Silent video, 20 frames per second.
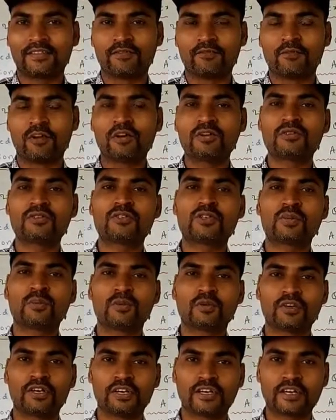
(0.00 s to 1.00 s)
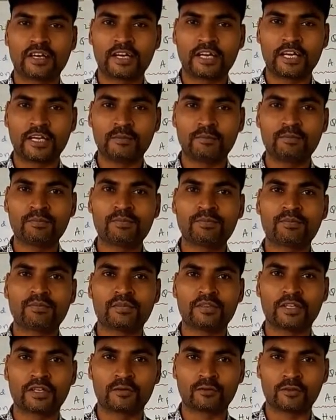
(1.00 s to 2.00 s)
Once upon a time,
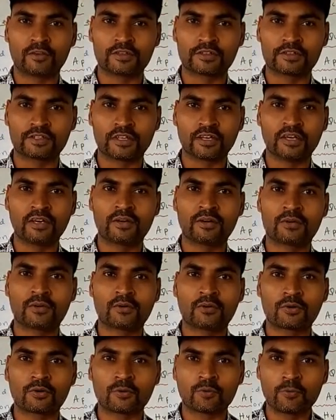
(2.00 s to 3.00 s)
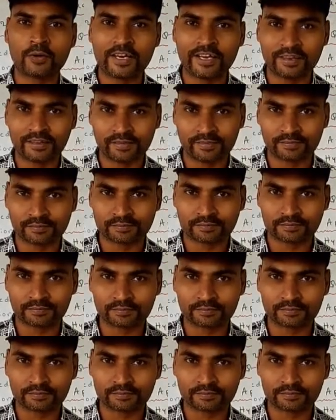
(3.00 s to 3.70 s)
there was a queen,